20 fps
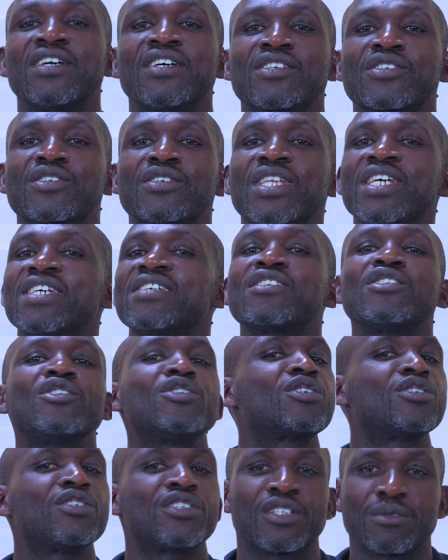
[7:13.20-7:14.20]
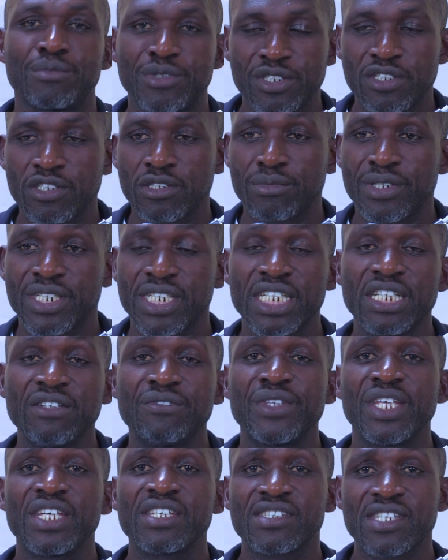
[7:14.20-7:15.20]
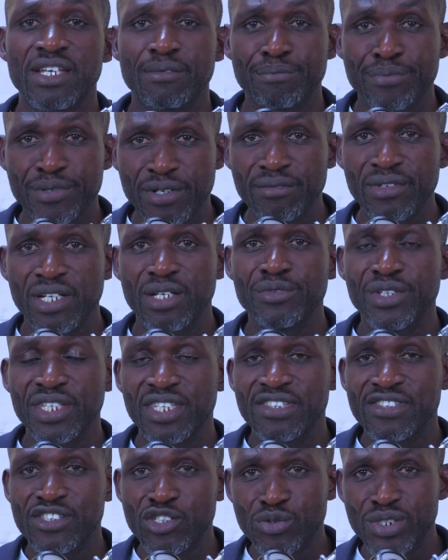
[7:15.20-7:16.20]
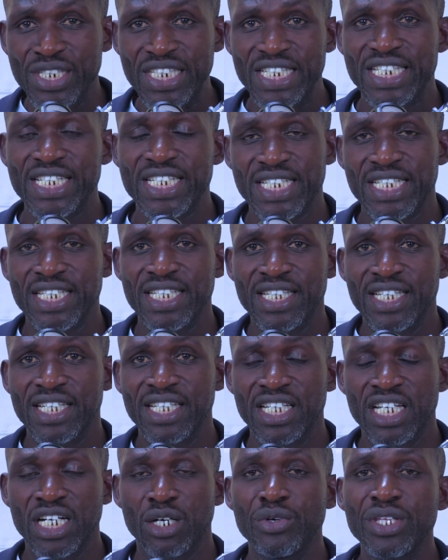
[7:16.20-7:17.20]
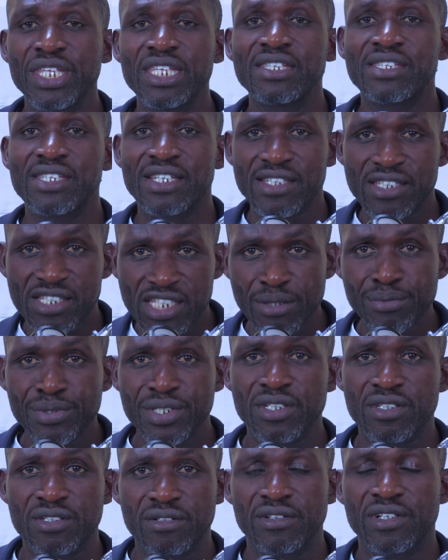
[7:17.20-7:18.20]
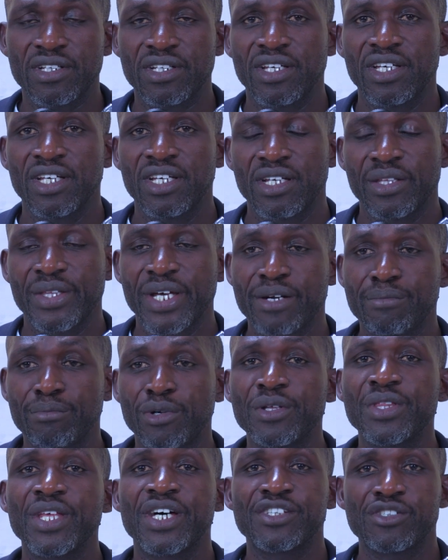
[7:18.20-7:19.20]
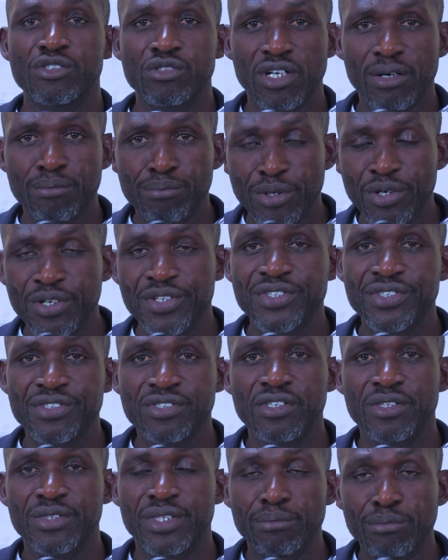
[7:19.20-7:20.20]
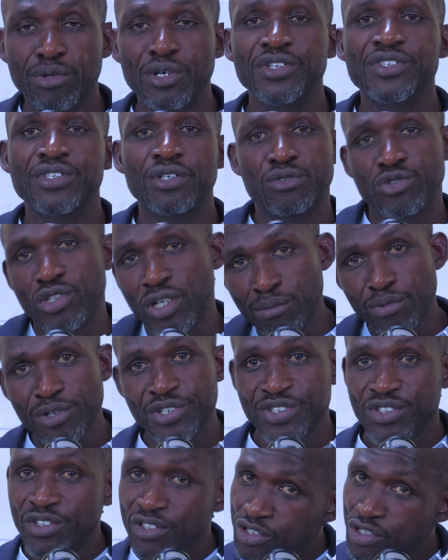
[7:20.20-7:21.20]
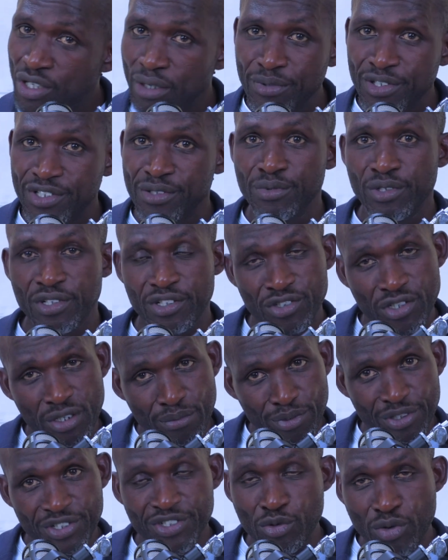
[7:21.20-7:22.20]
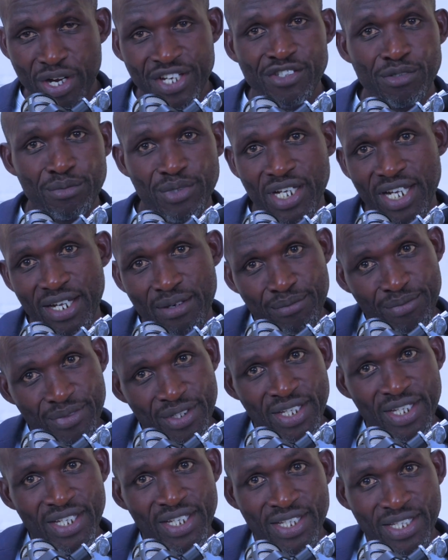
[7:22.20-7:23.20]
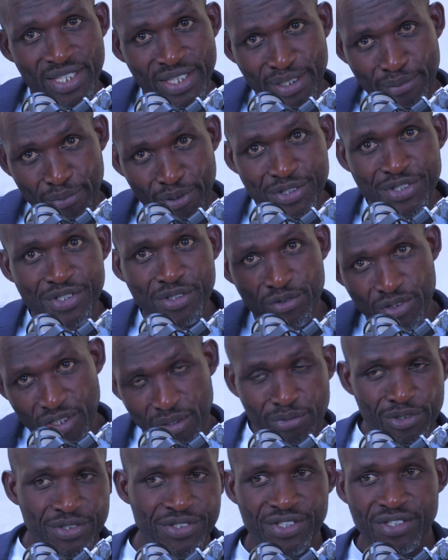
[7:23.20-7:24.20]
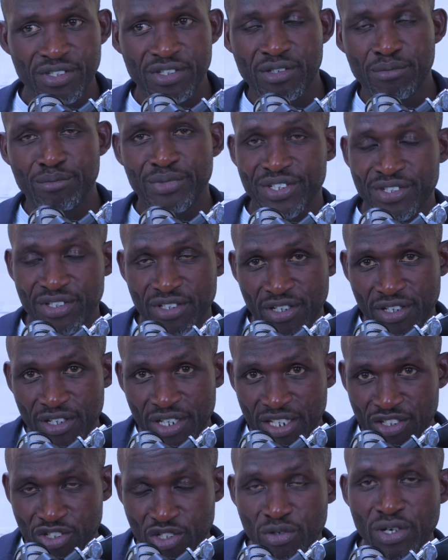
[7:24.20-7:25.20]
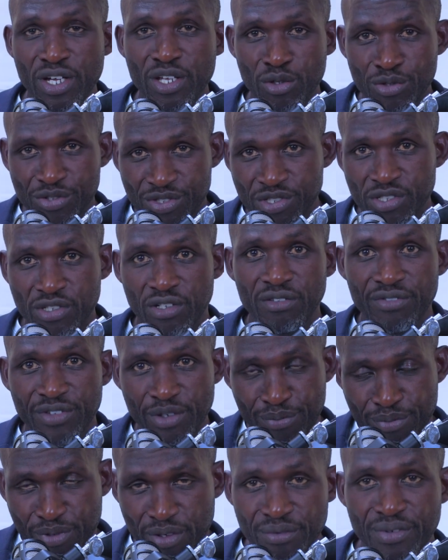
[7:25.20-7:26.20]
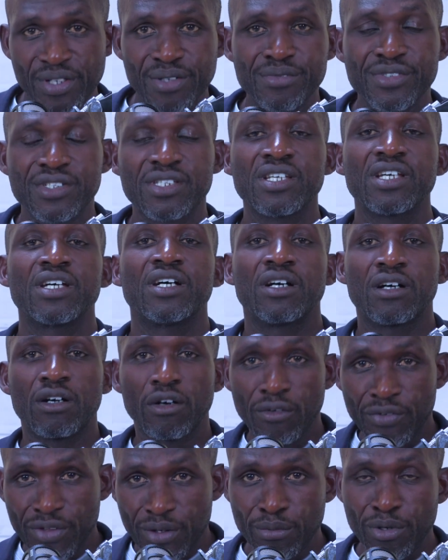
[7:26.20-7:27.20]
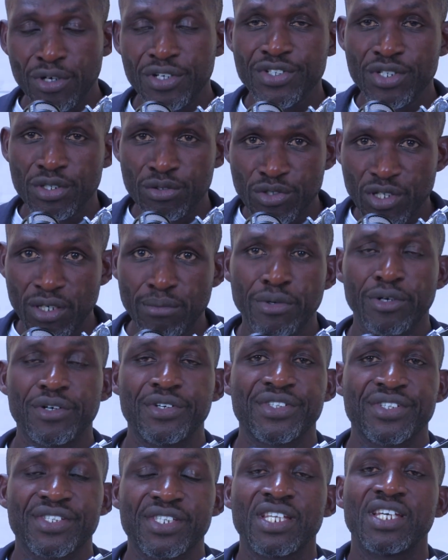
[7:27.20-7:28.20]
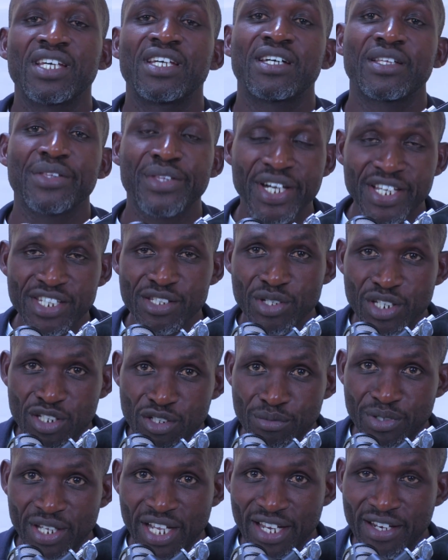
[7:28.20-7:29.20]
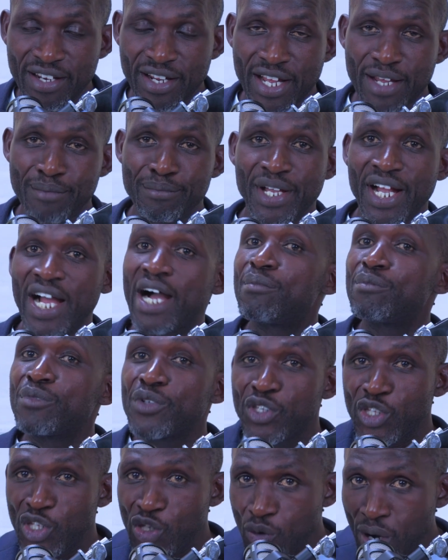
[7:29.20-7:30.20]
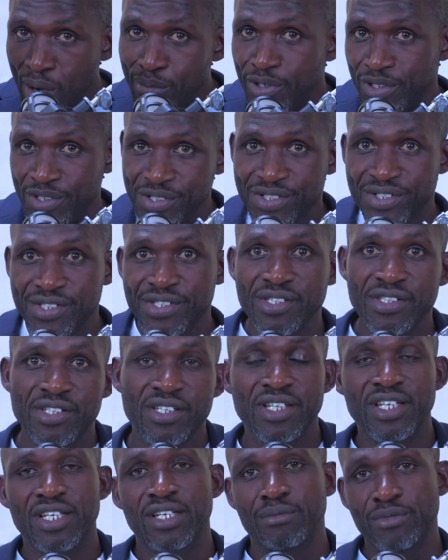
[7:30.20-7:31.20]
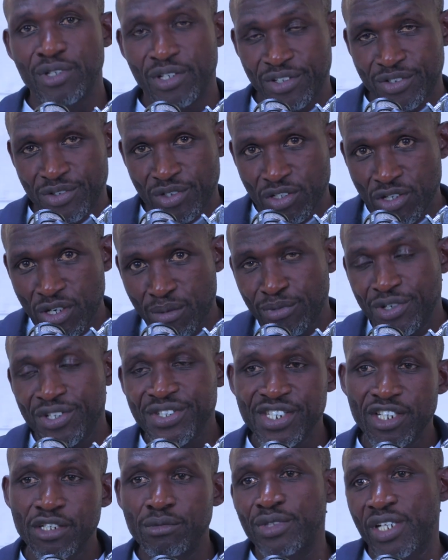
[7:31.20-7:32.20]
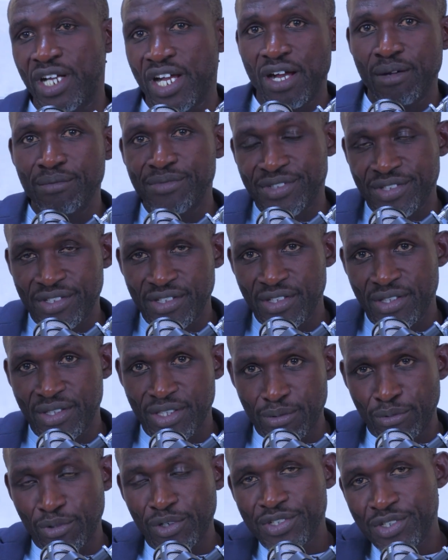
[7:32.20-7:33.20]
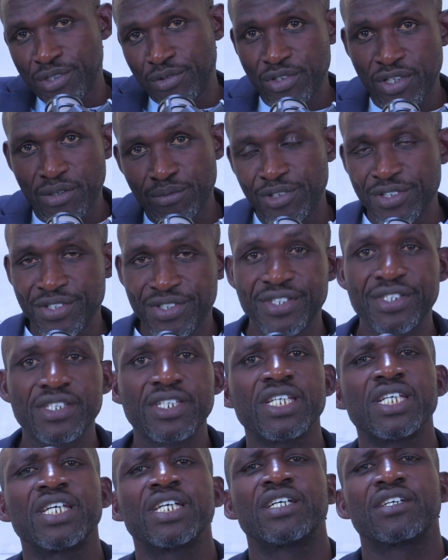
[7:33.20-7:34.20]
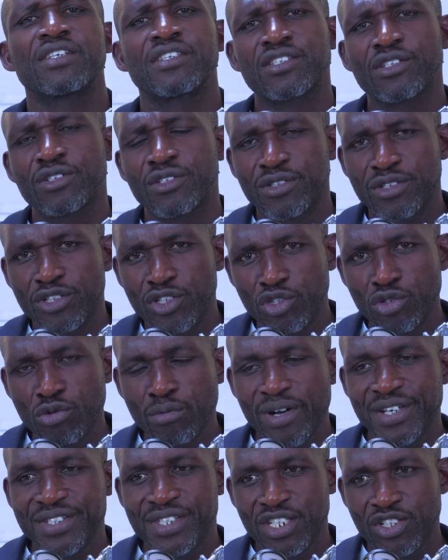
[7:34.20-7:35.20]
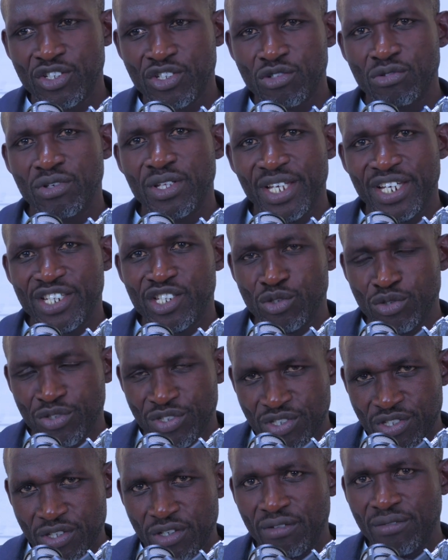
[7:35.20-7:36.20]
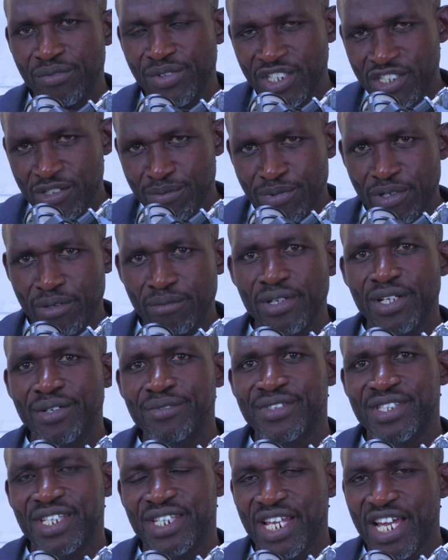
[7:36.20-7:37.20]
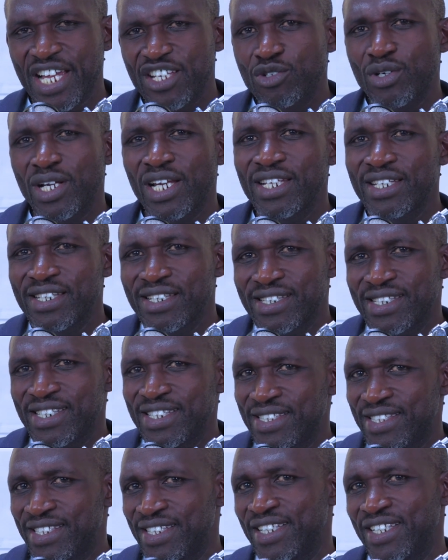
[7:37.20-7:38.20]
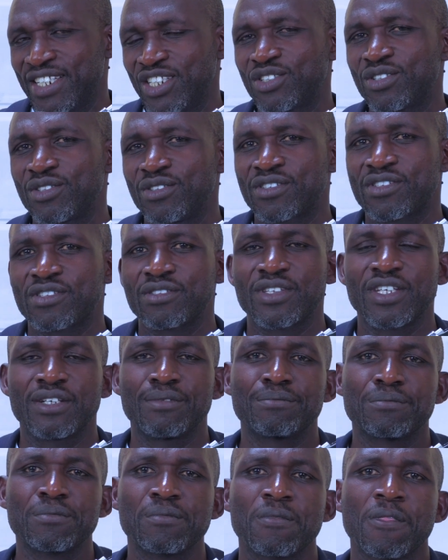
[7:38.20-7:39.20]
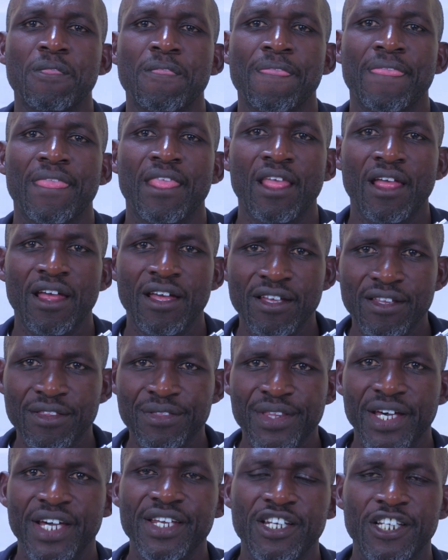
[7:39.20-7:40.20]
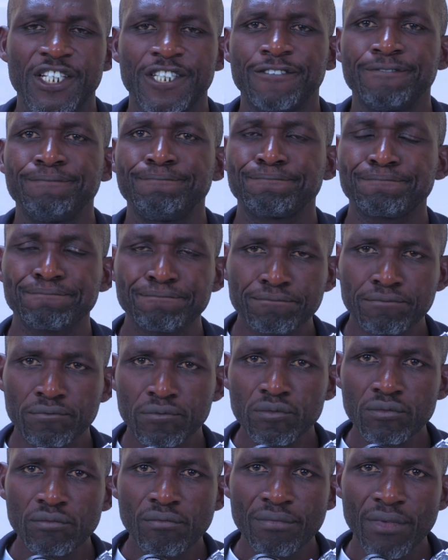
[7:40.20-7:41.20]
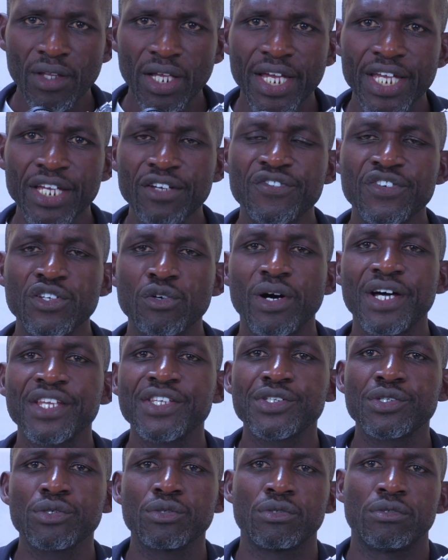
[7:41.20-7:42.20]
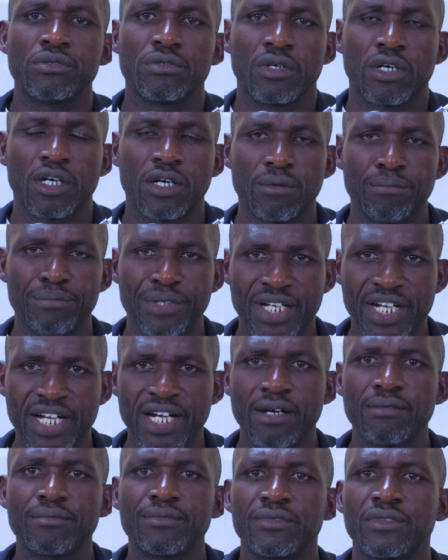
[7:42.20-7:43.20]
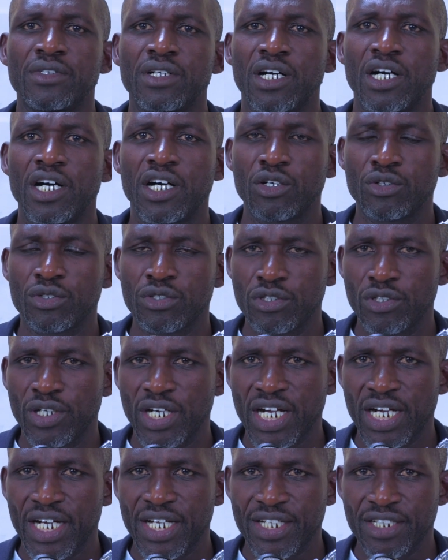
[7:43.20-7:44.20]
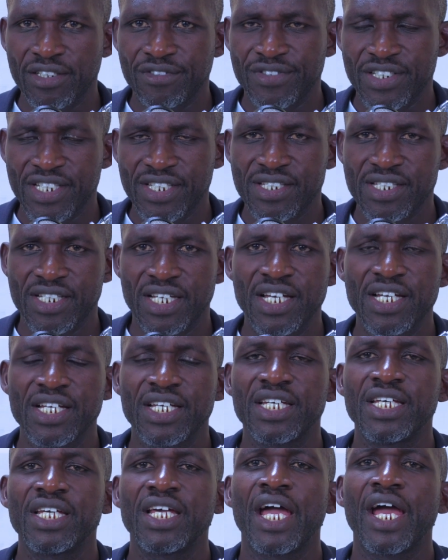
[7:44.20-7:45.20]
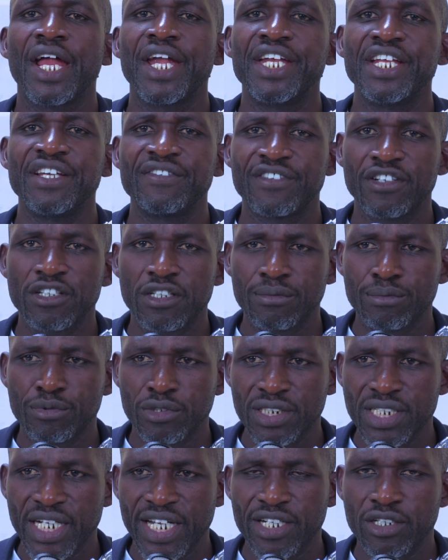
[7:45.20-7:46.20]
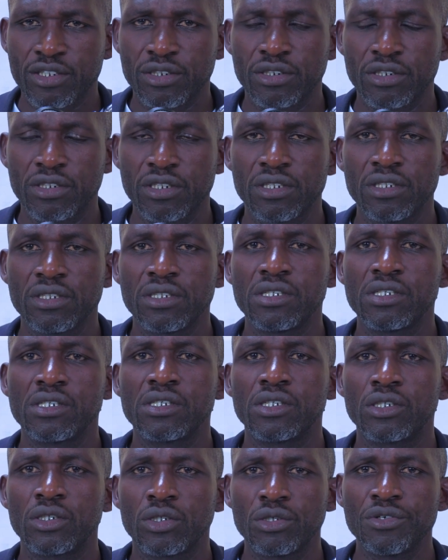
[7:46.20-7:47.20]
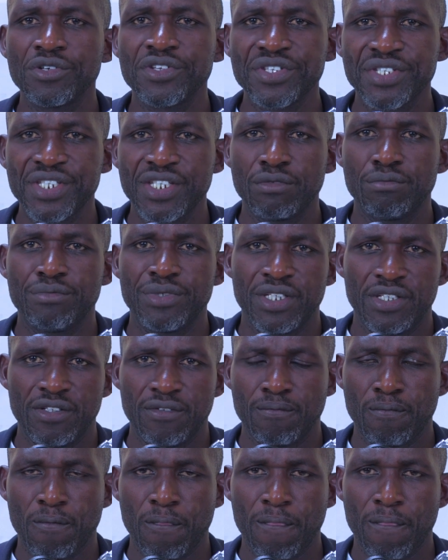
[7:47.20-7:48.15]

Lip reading: So there is no contribution. But if there's a problem which is unique, which is exceptional, that bothers your boss, the boss of your boss, not your boss, because your boss wants to become the boss of your boss, but ensure you solve the problems of the boss of your boss. That's when you become your boss, because when your boss now becomes the boss of your boss. So you must ensure that you solve these problems that are actually teething issues to them. Thirdly, if you want to grow your career faster, develop what I call OCB,